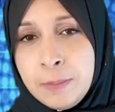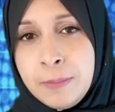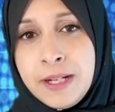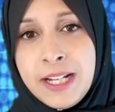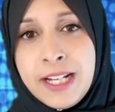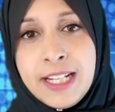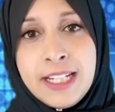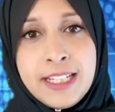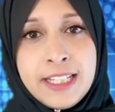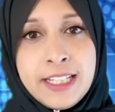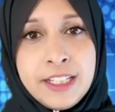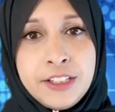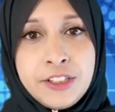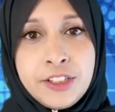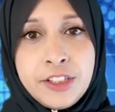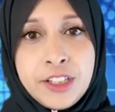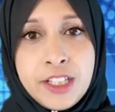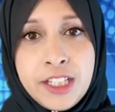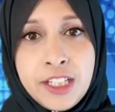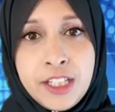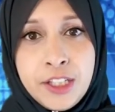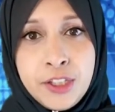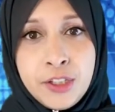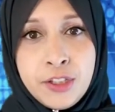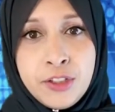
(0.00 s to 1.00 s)
But a Butterleach
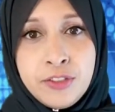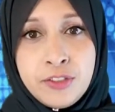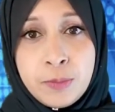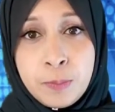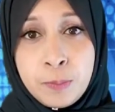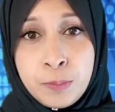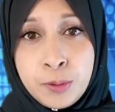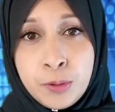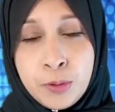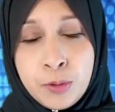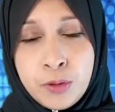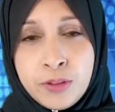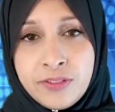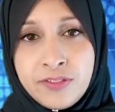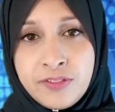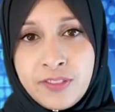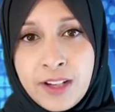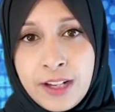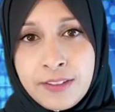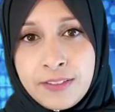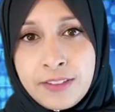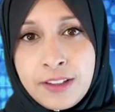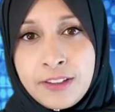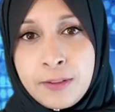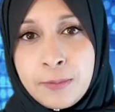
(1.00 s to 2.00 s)
EU report
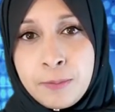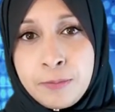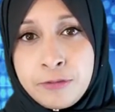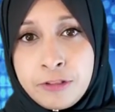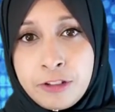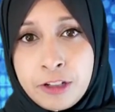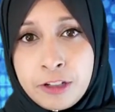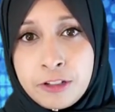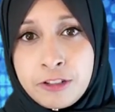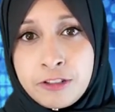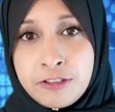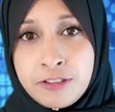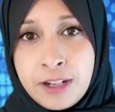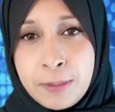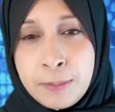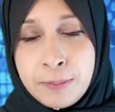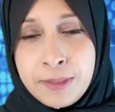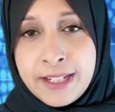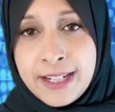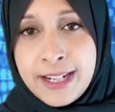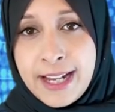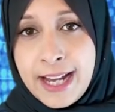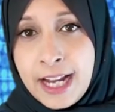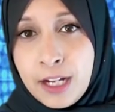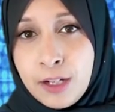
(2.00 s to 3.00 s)
found that the pro
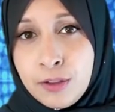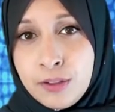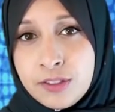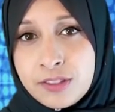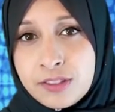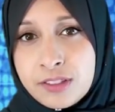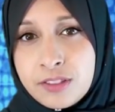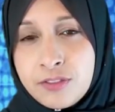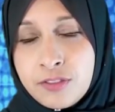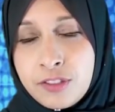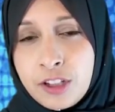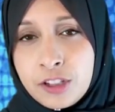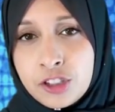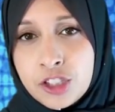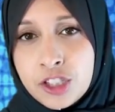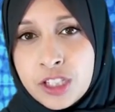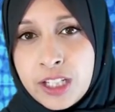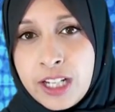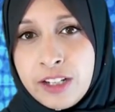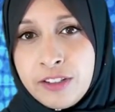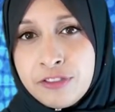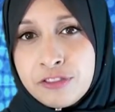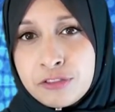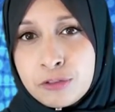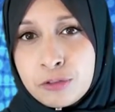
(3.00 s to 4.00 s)
Kremlin outlets in Russia
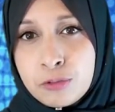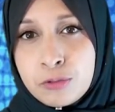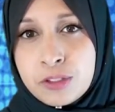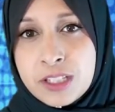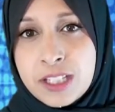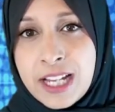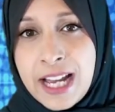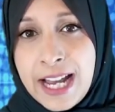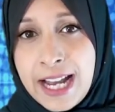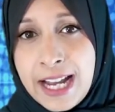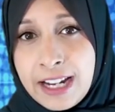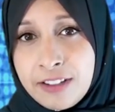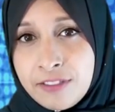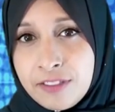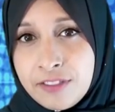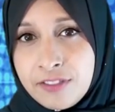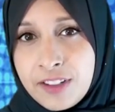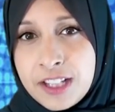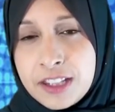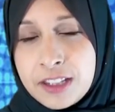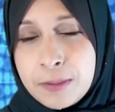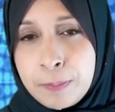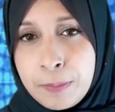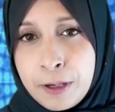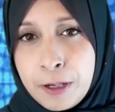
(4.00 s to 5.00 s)
have sought to
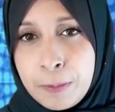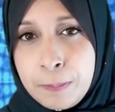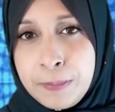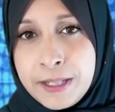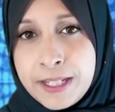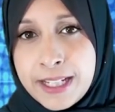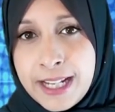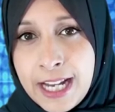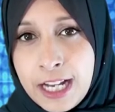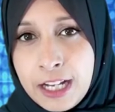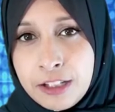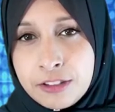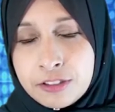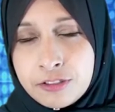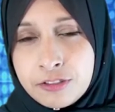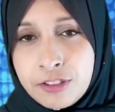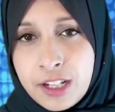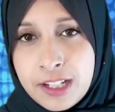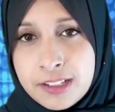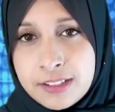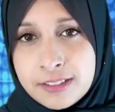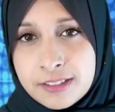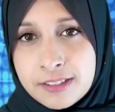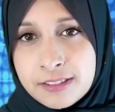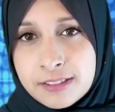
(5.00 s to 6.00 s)
aggravate the public health
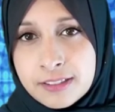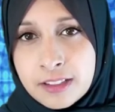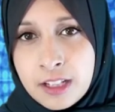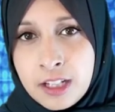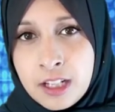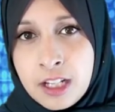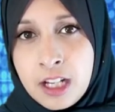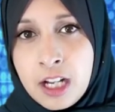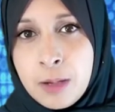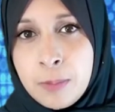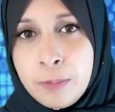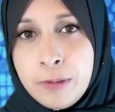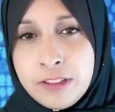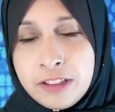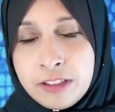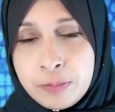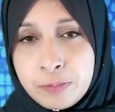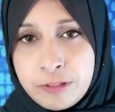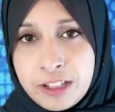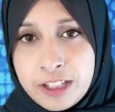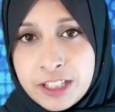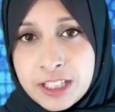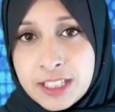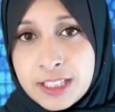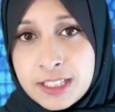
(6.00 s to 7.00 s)
crisis by
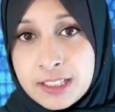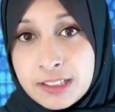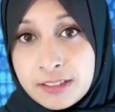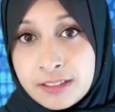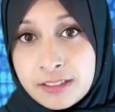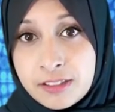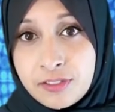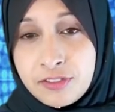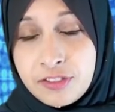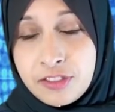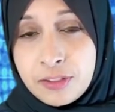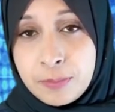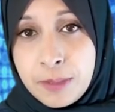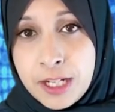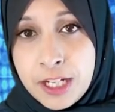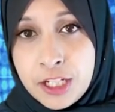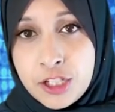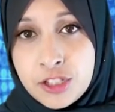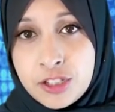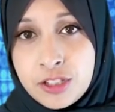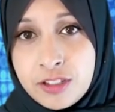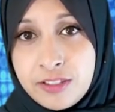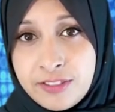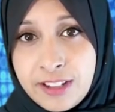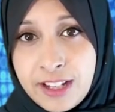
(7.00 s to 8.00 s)
spreading
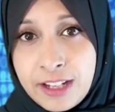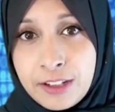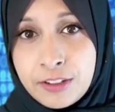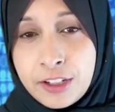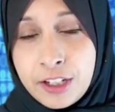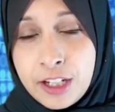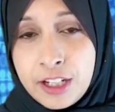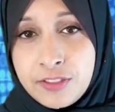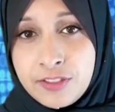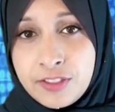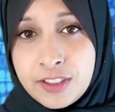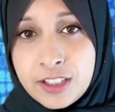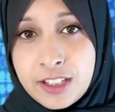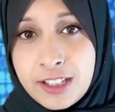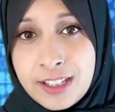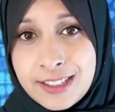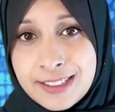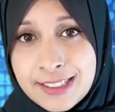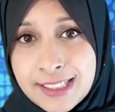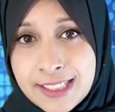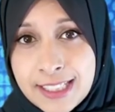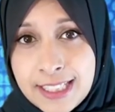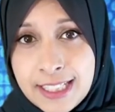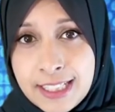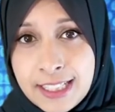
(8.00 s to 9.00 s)
disinformation about COVID
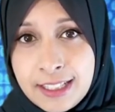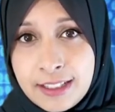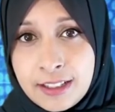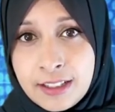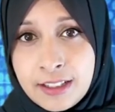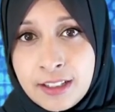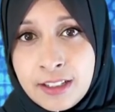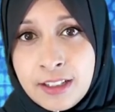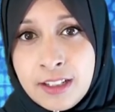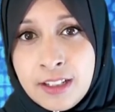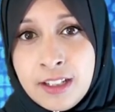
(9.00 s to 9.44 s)
19.